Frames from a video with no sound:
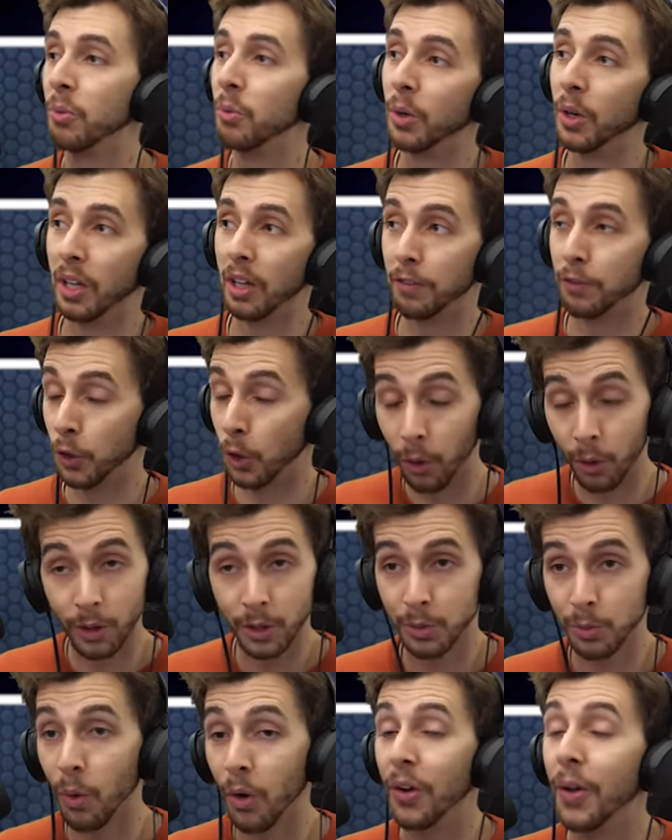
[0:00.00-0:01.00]
Will, of
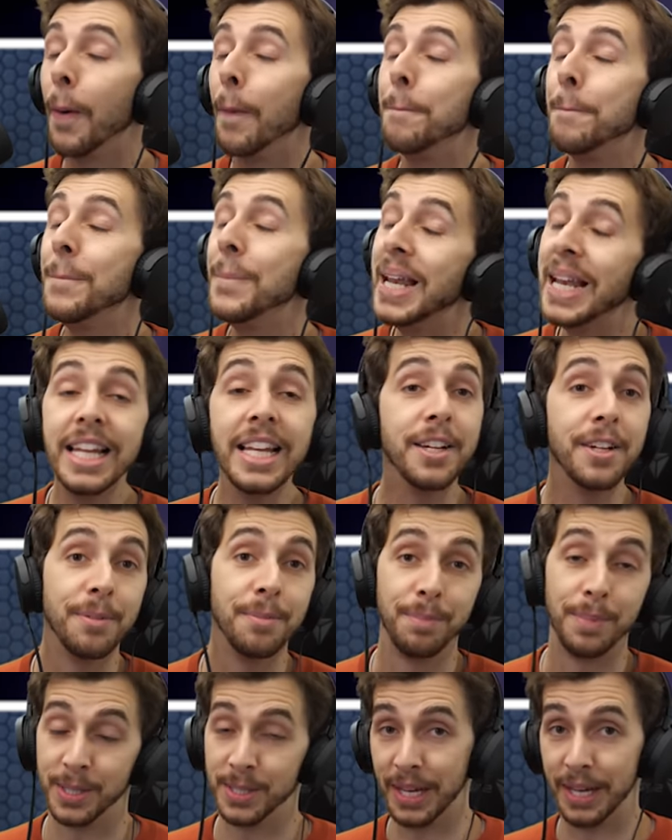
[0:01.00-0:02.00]
course, one million
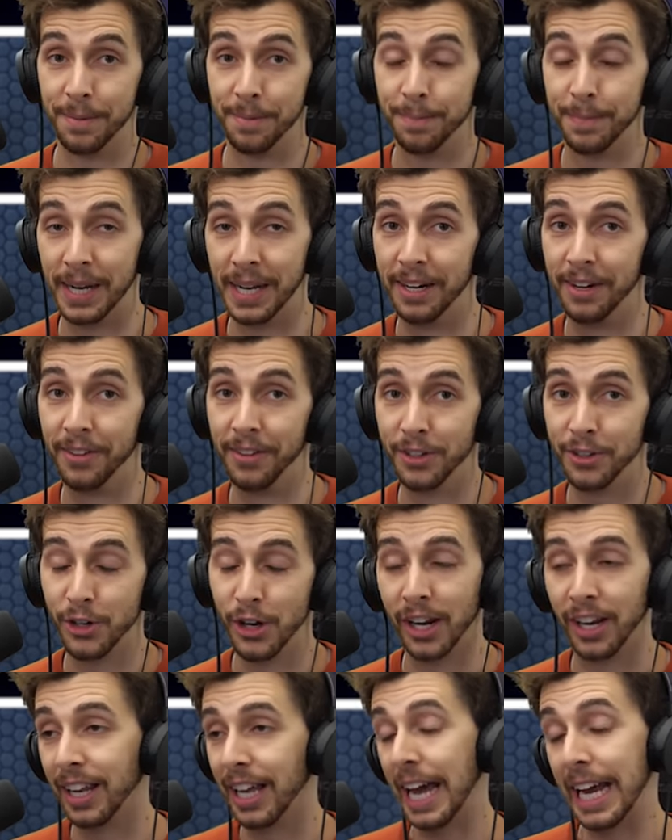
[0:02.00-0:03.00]
percent play it on the
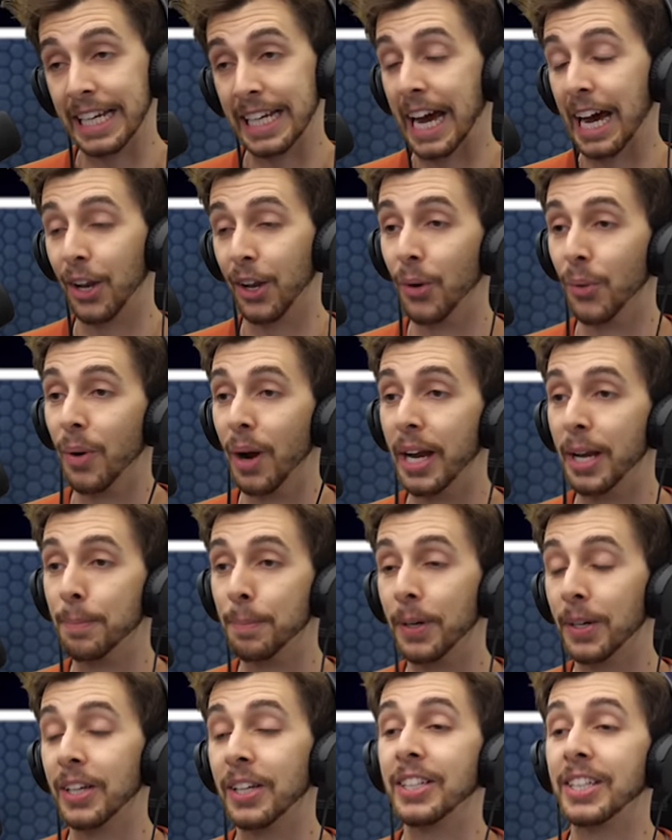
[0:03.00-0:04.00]
channel. I cannot wait.
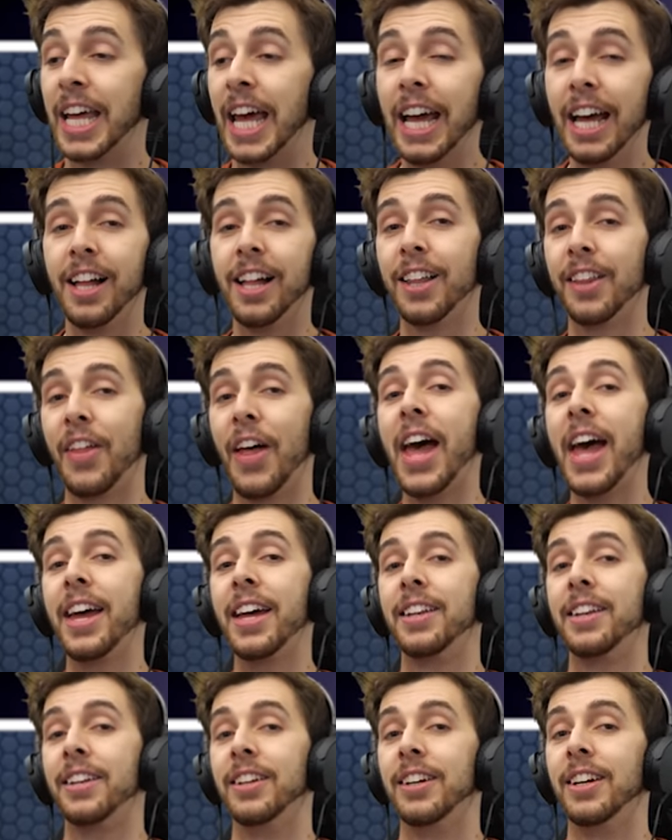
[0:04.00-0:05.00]
But until
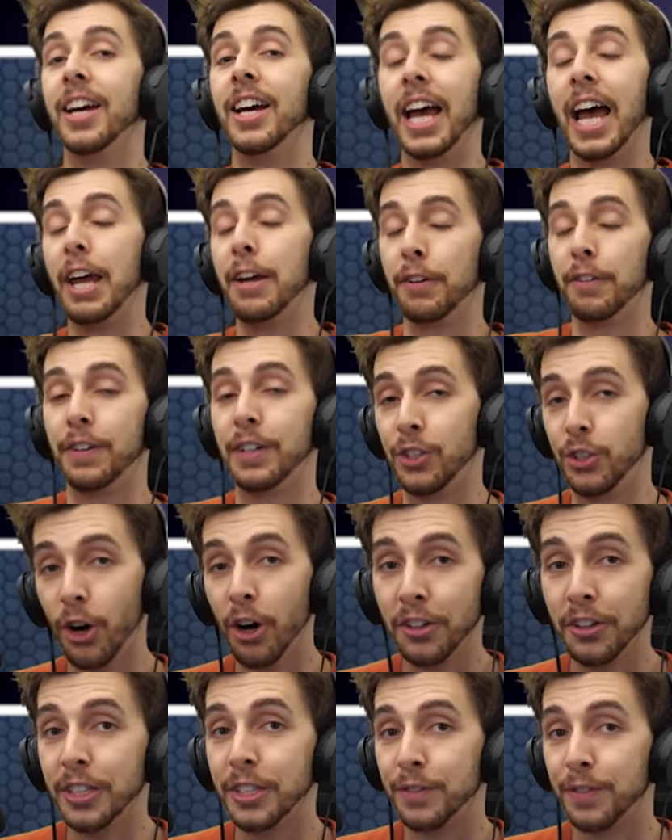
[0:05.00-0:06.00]
then, if you've
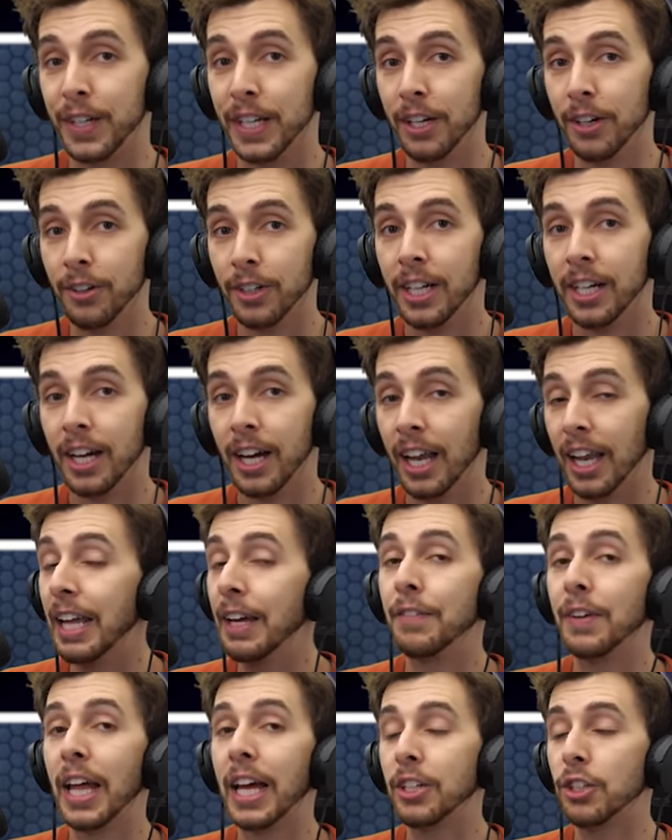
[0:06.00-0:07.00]
enjoyed this video,
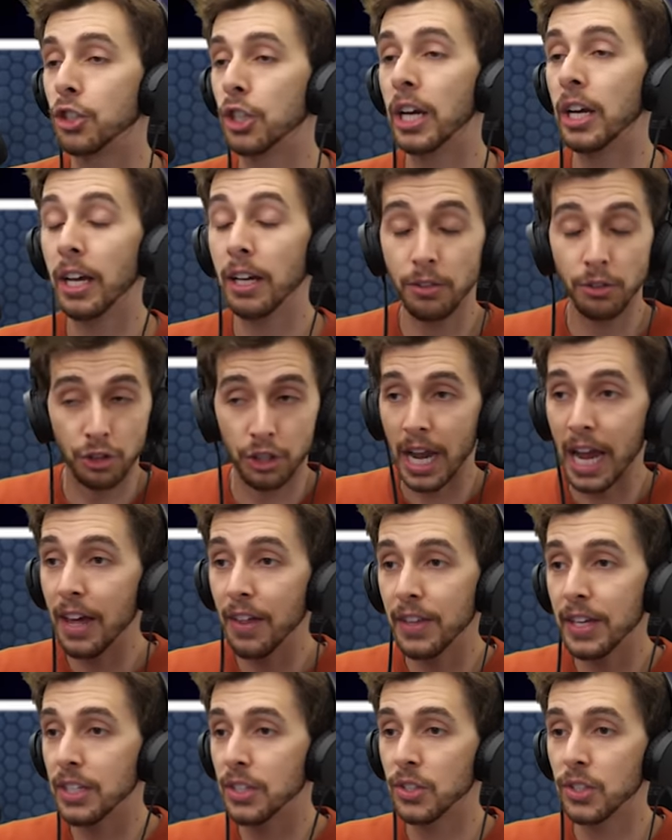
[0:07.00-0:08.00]
leave a like, share, share
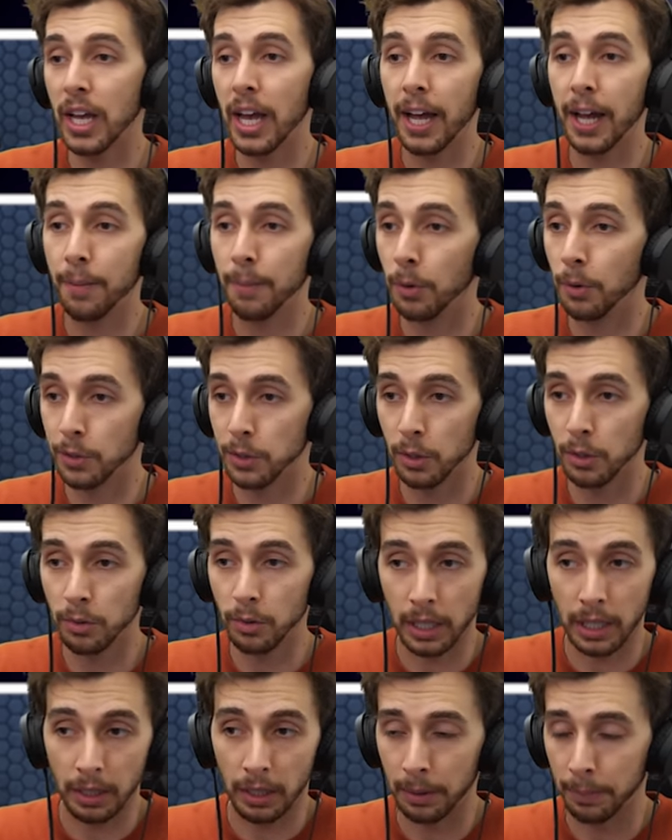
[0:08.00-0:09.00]
this. Um, also,
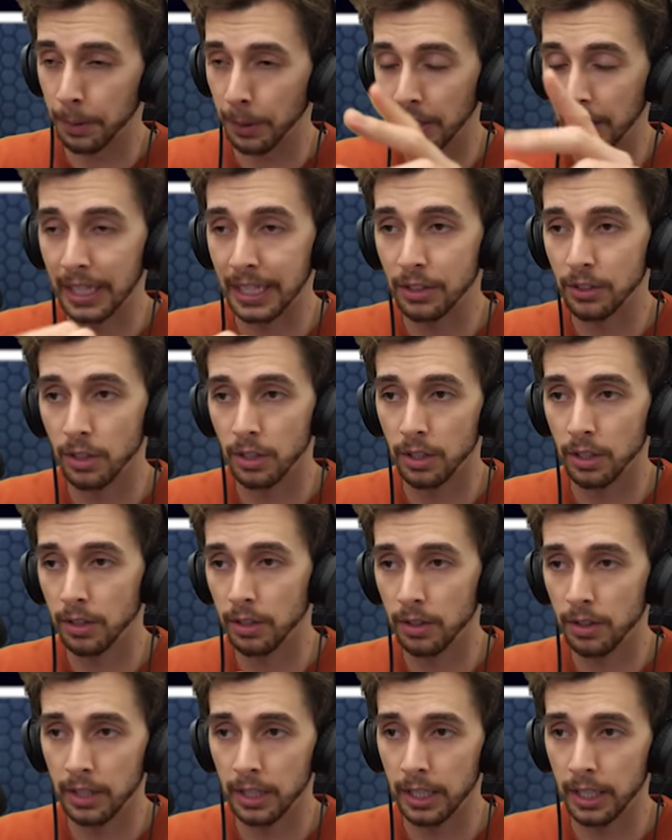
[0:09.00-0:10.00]
I put a link to the
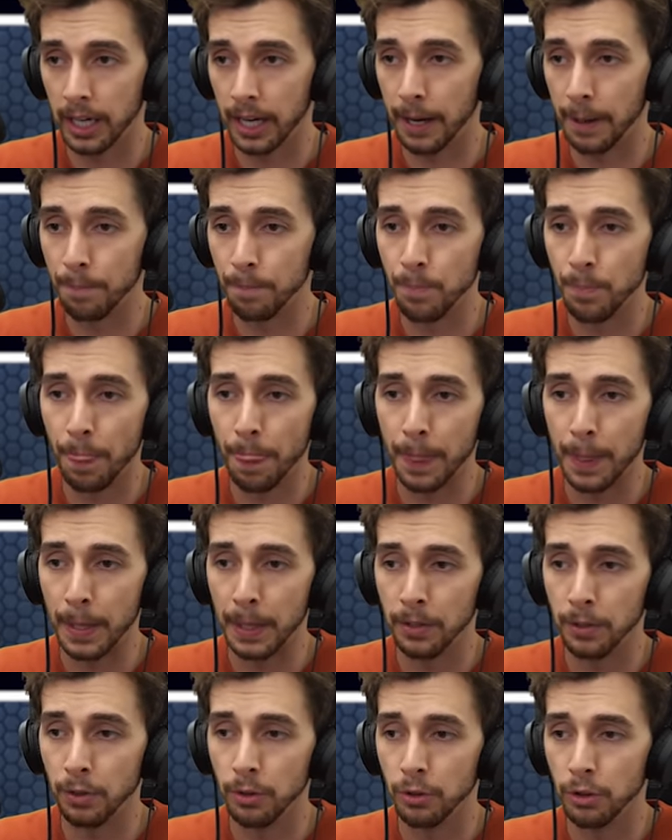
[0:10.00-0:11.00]
the, um, the
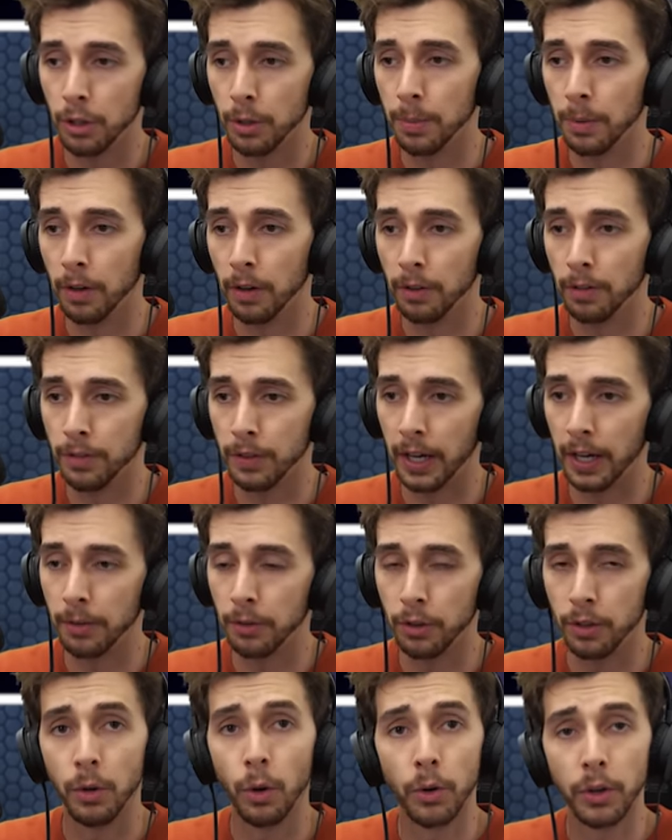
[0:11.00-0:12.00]
YouTube of uh,
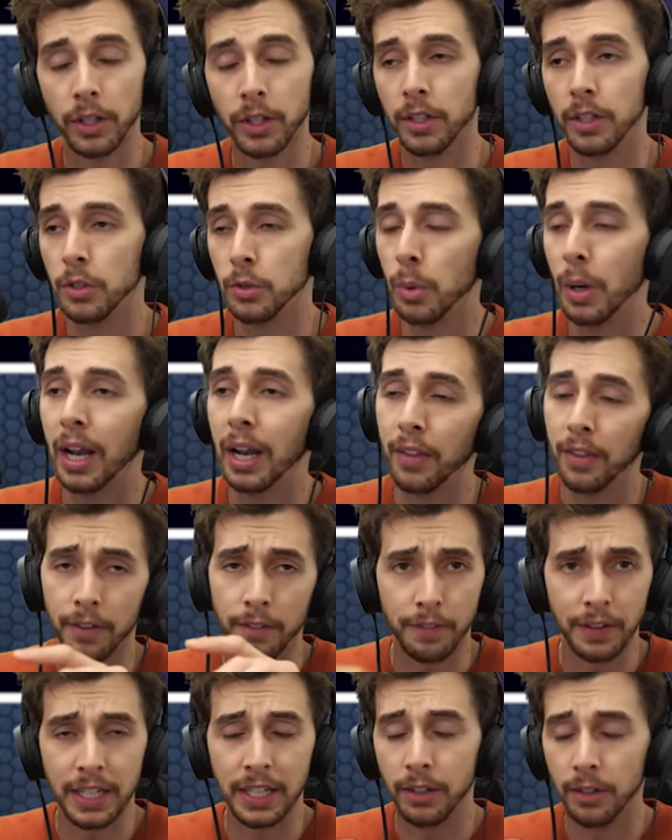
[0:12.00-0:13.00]
Chronodican as well, and the
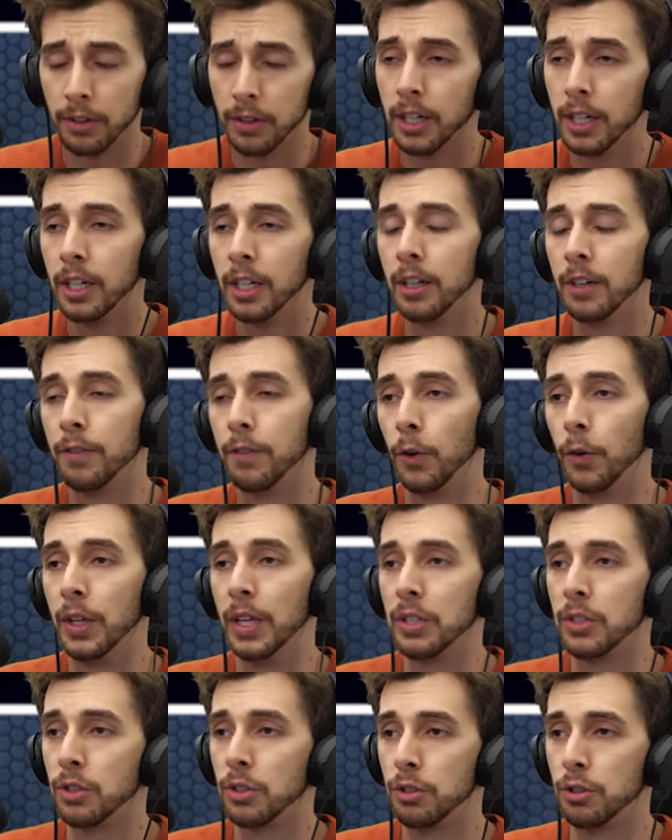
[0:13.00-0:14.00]
video for
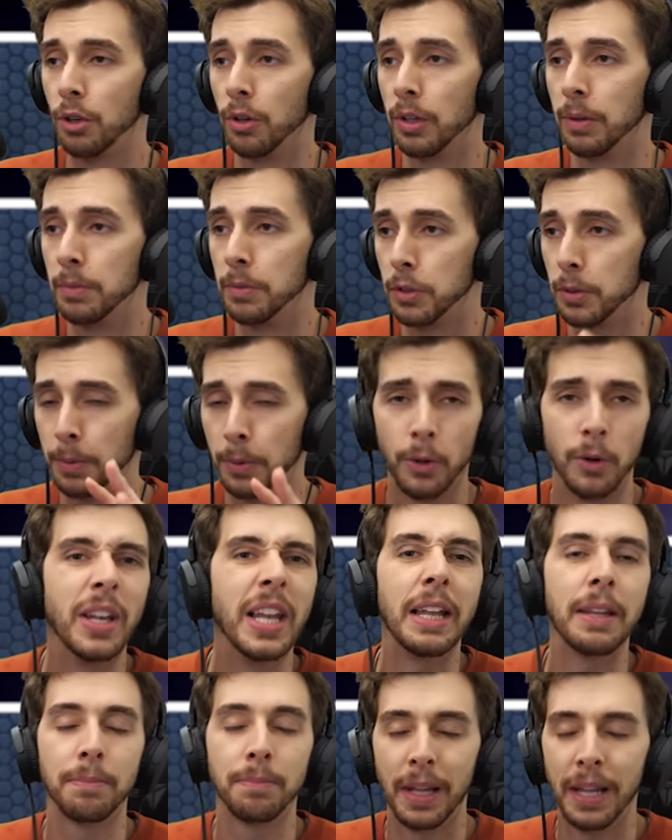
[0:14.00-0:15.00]
this to show them the support.
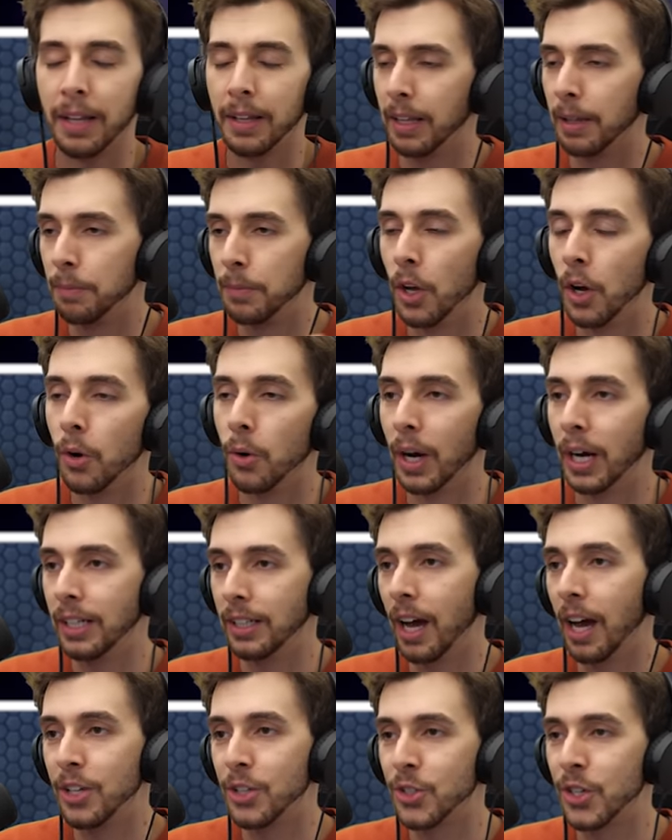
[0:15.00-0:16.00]
Let let them know
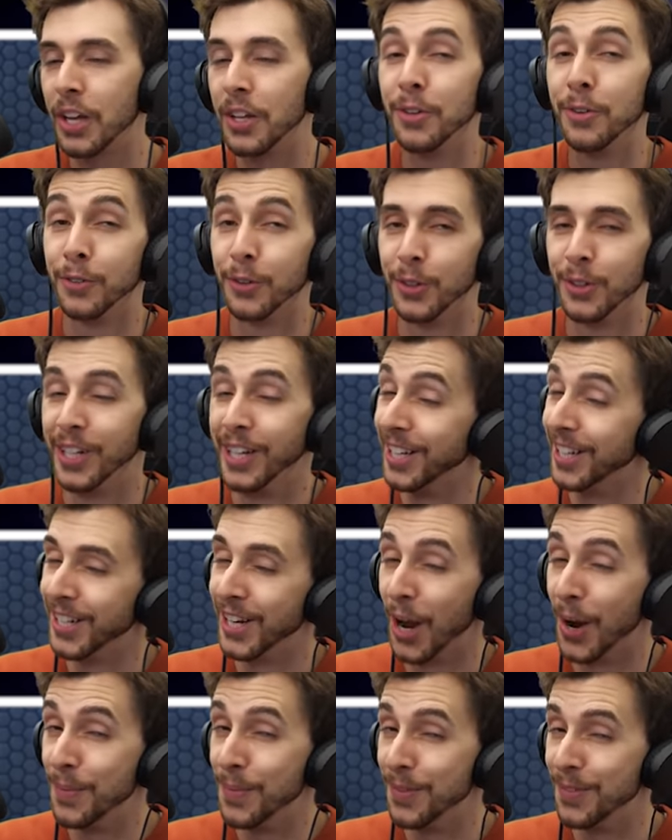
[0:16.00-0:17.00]
I, I sent you, of course. Hey,
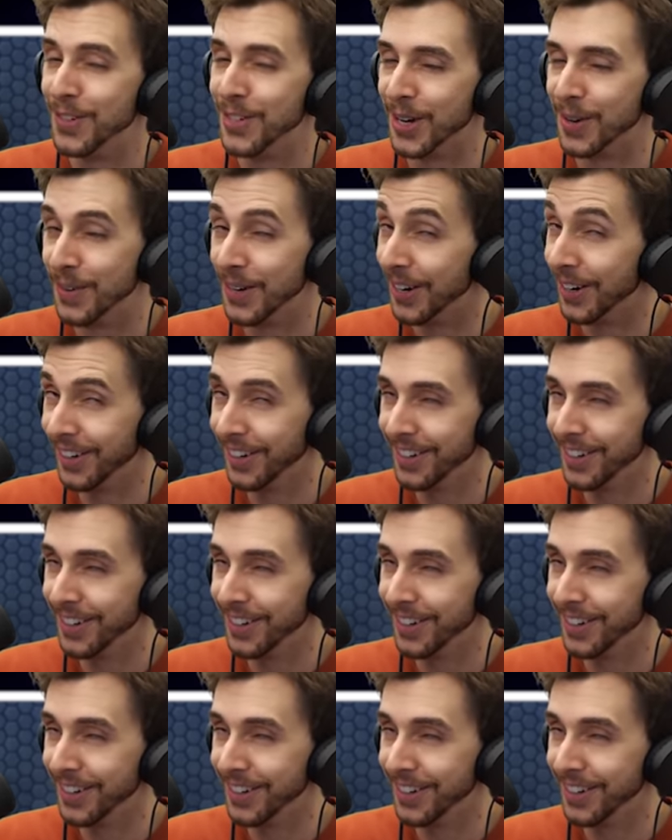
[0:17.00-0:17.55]
Gabe, you sent me.